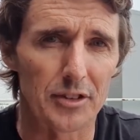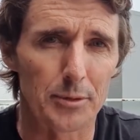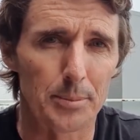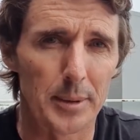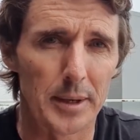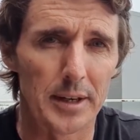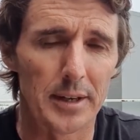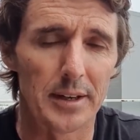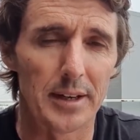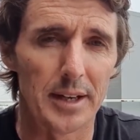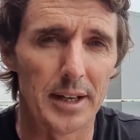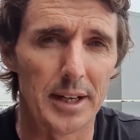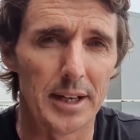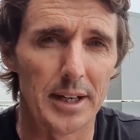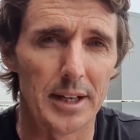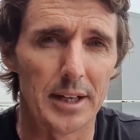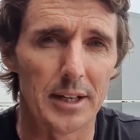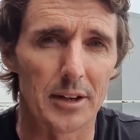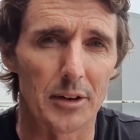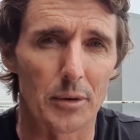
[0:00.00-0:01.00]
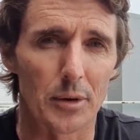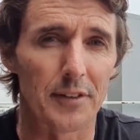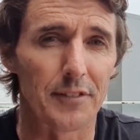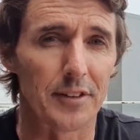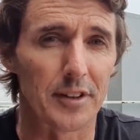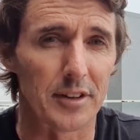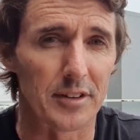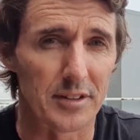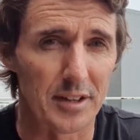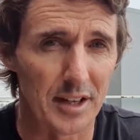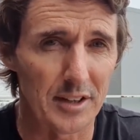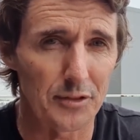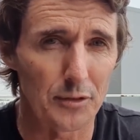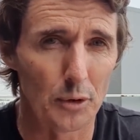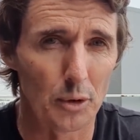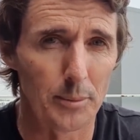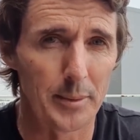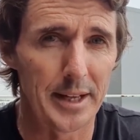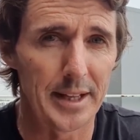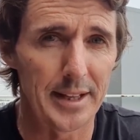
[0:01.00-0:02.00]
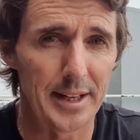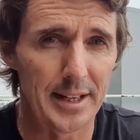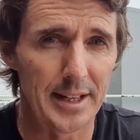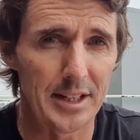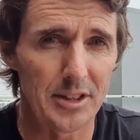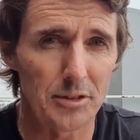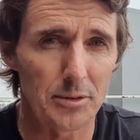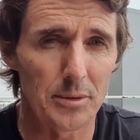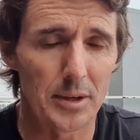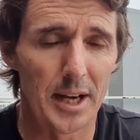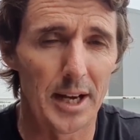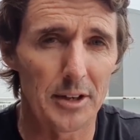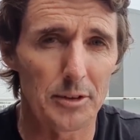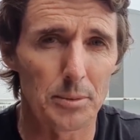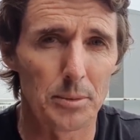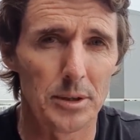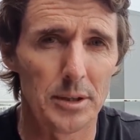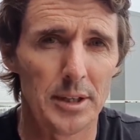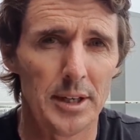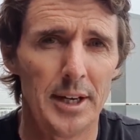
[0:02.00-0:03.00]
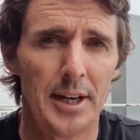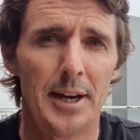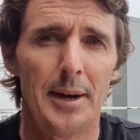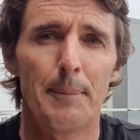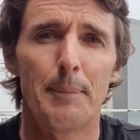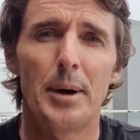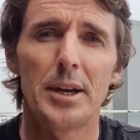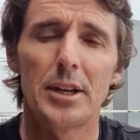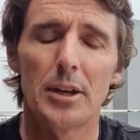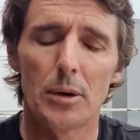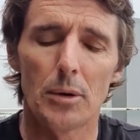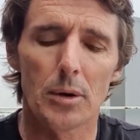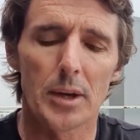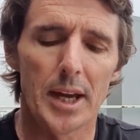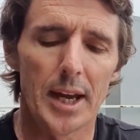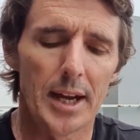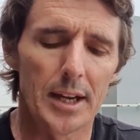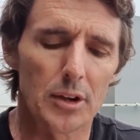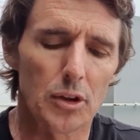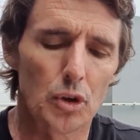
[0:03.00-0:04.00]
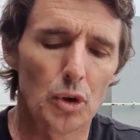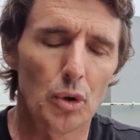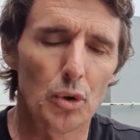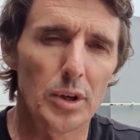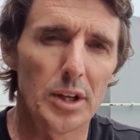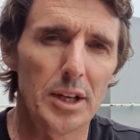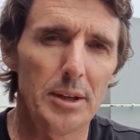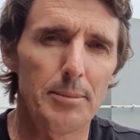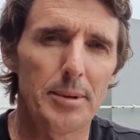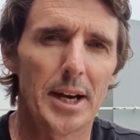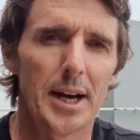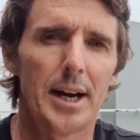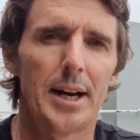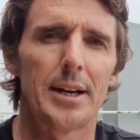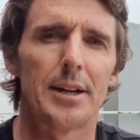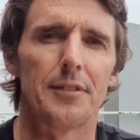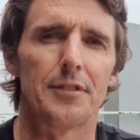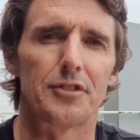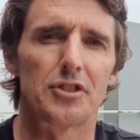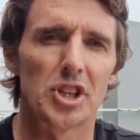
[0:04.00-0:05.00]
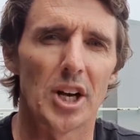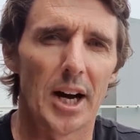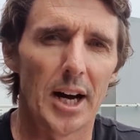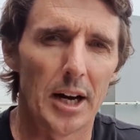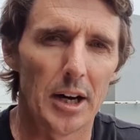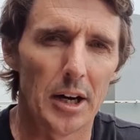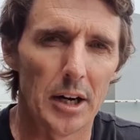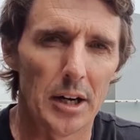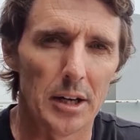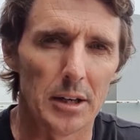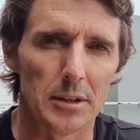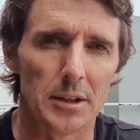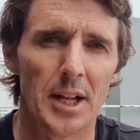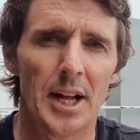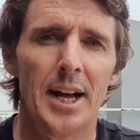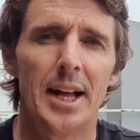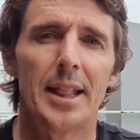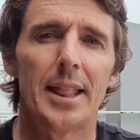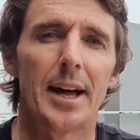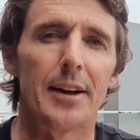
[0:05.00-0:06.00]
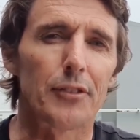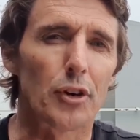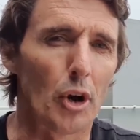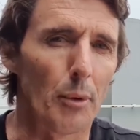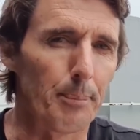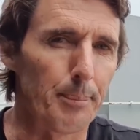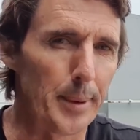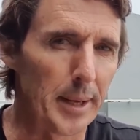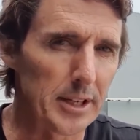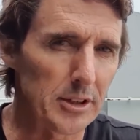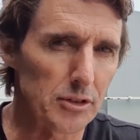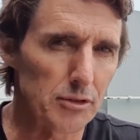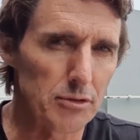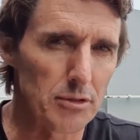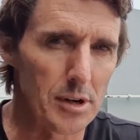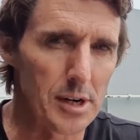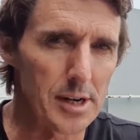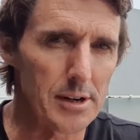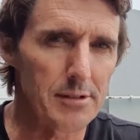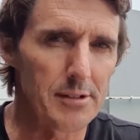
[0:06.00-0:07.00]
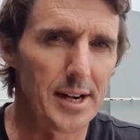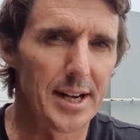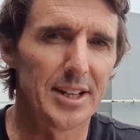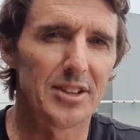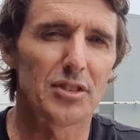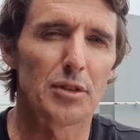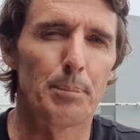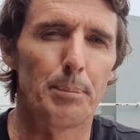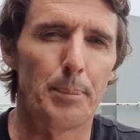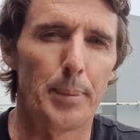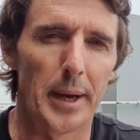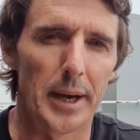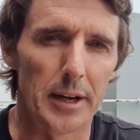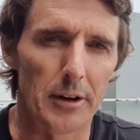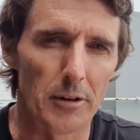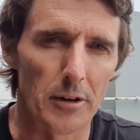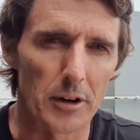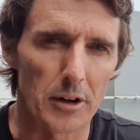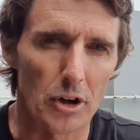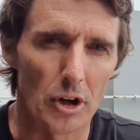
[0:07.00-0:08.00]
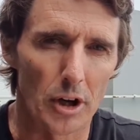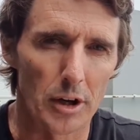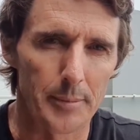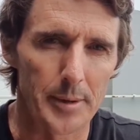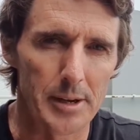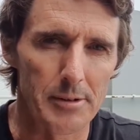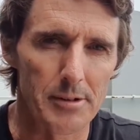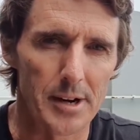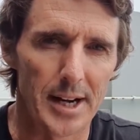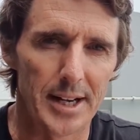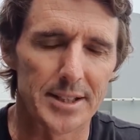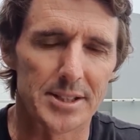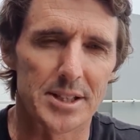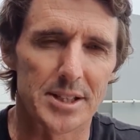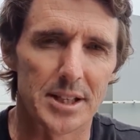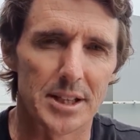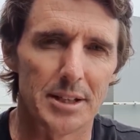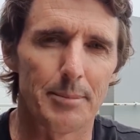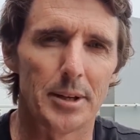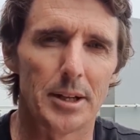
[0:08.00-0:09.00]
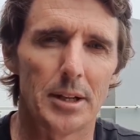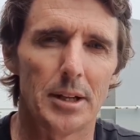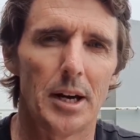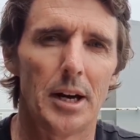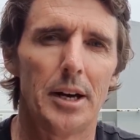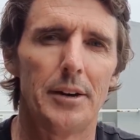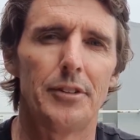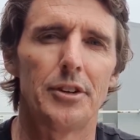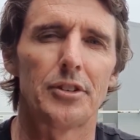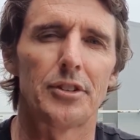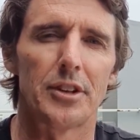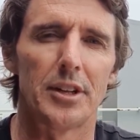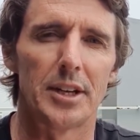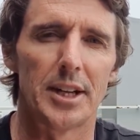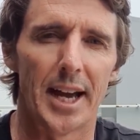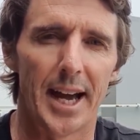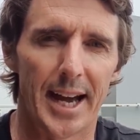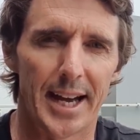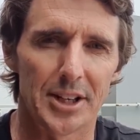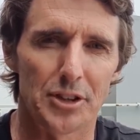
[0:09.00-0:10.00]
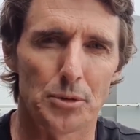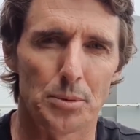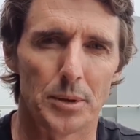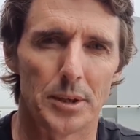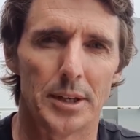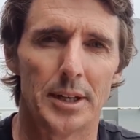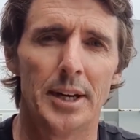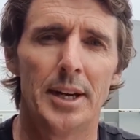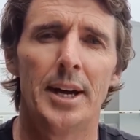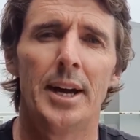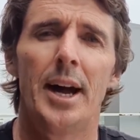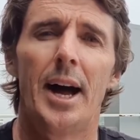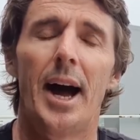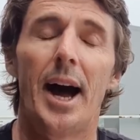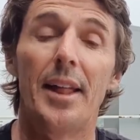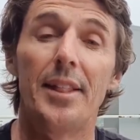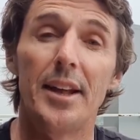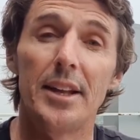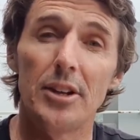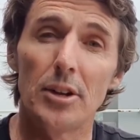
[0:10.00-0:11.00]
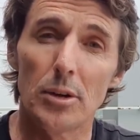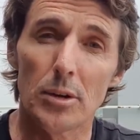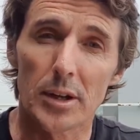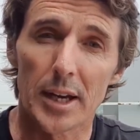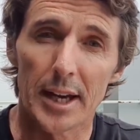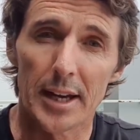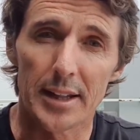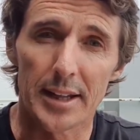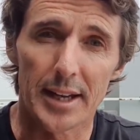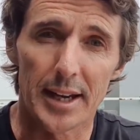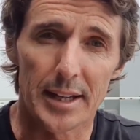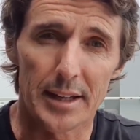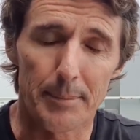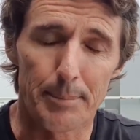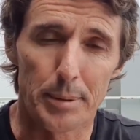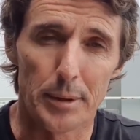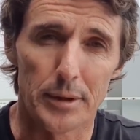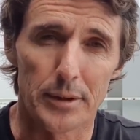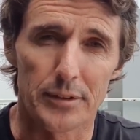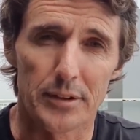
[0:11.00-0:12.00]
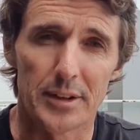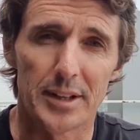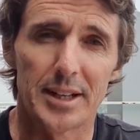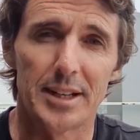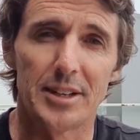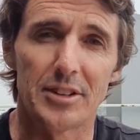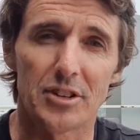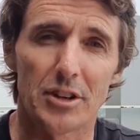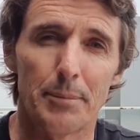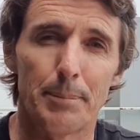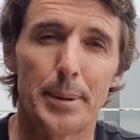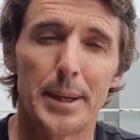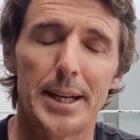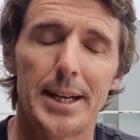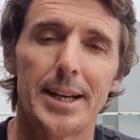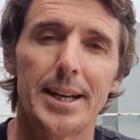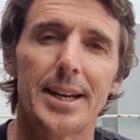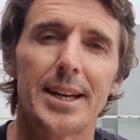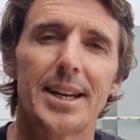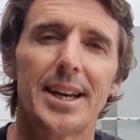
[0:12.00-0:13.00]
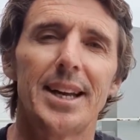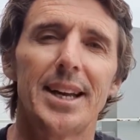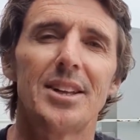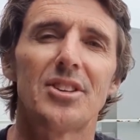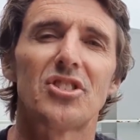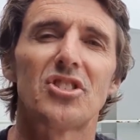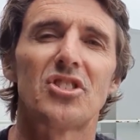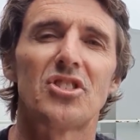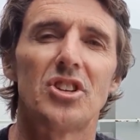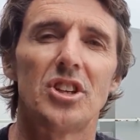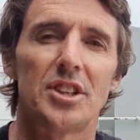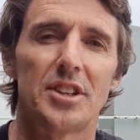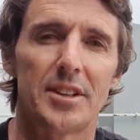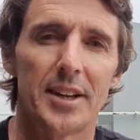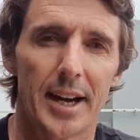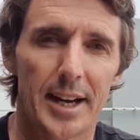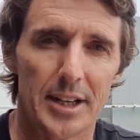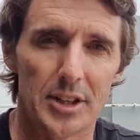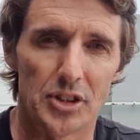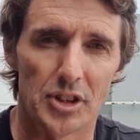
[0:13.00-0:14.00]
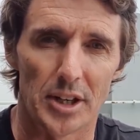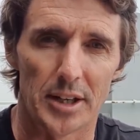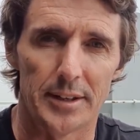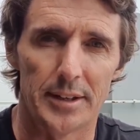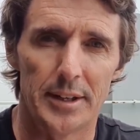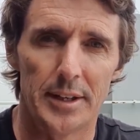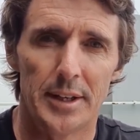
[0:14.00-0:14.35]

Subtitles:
spinner in Indian cricket for the test format than Ashwin, but you look out Kuldeep Yadav, Chahal. They've got better strike rates, better economy rates in the middle overs than Ashwin. And then you look out the other person that he's competing against, Jadeja.